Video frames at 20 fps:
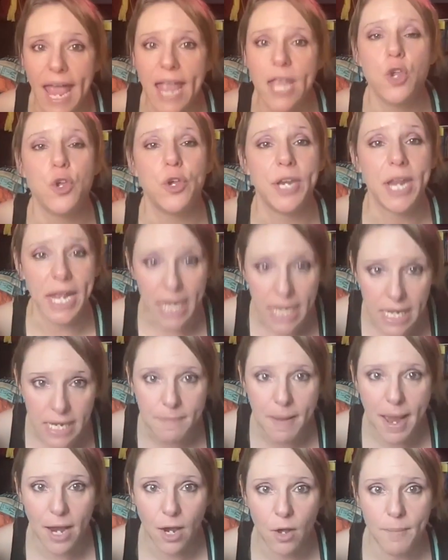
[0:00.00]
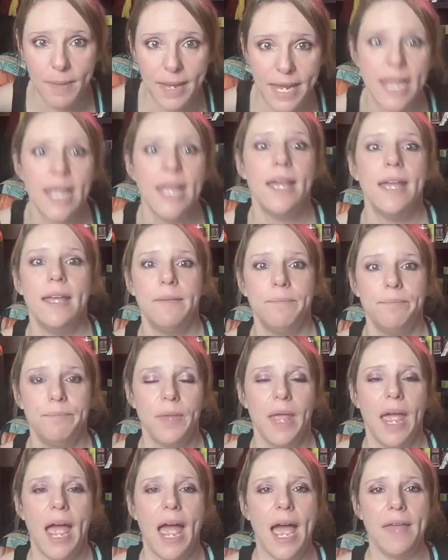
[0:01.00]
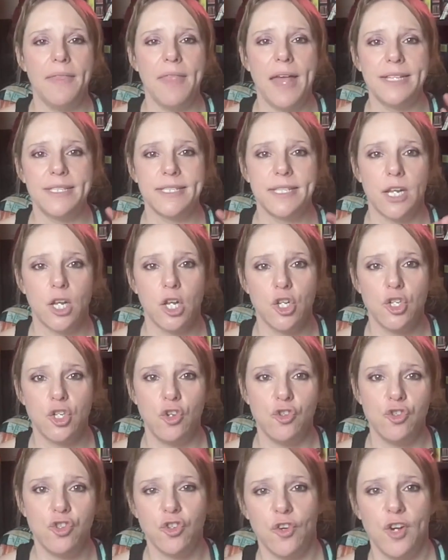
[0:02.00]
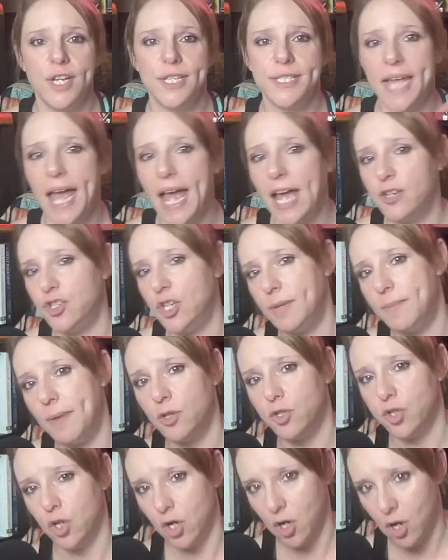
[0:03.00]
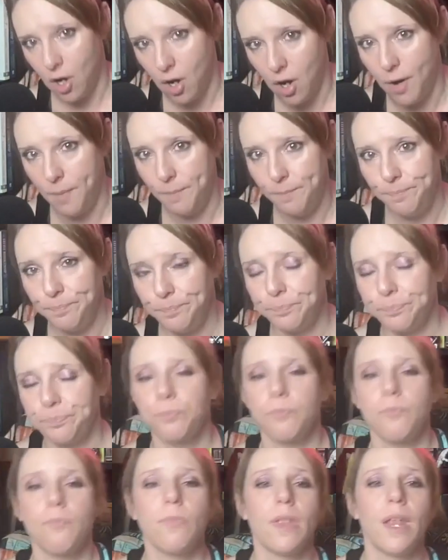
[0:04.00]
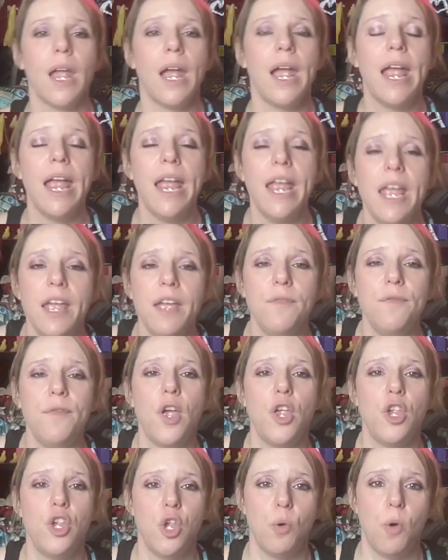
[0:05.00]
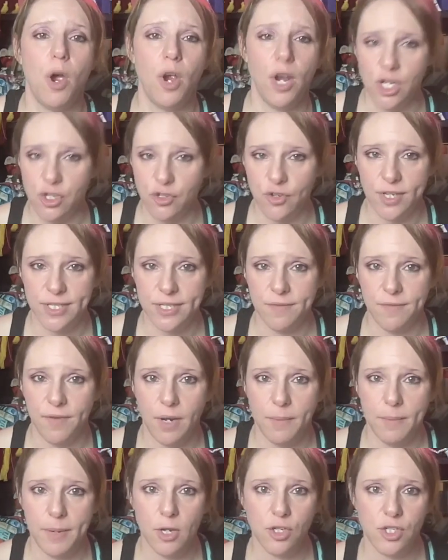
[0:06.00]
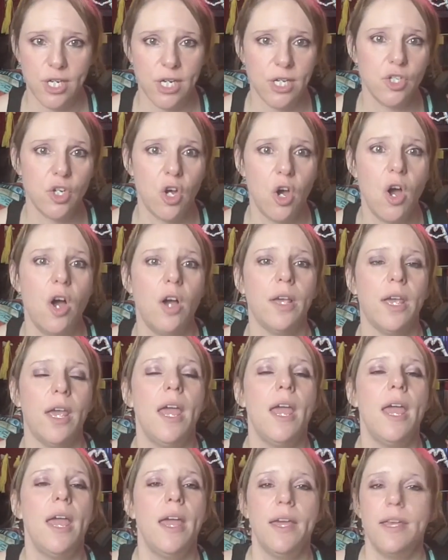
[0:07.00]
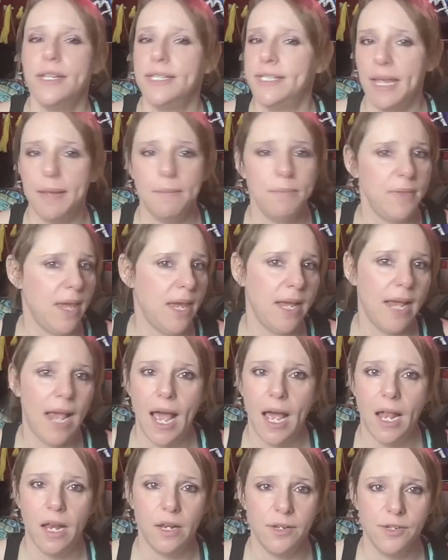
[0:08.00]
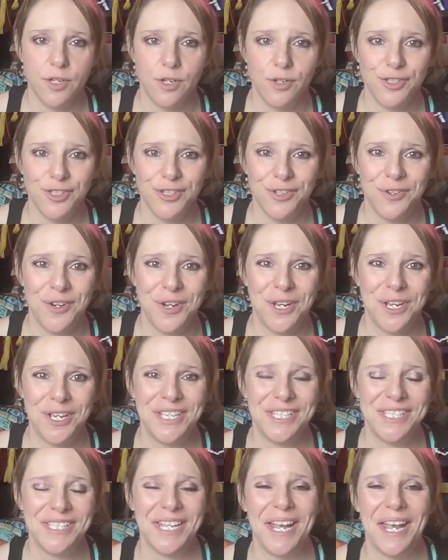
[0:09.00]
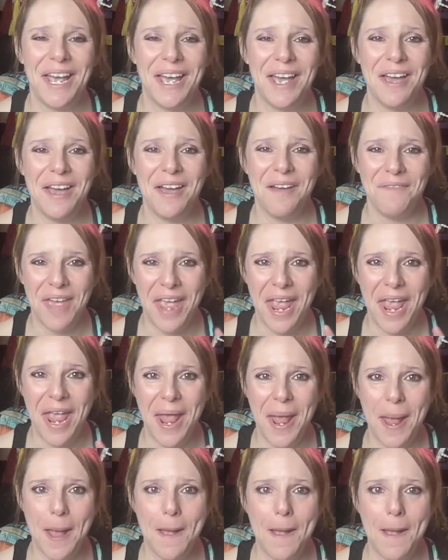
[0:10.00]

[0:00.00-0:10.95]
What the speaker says: you can email me, and that's litduterous@gmail.com. If you are interested in following me on TikTok, same thing at Litduterous. I have a